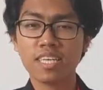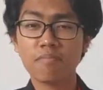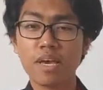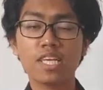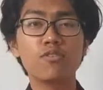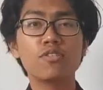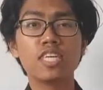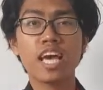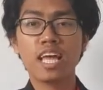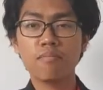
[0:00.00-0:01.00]
It make you
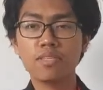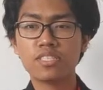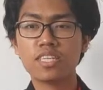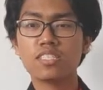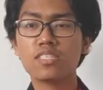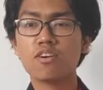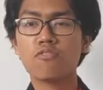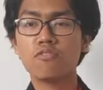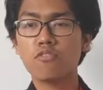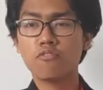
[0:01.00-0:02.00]
the administrator
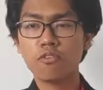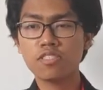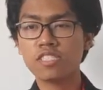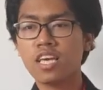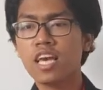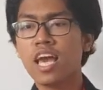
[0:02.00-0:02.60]
of your phones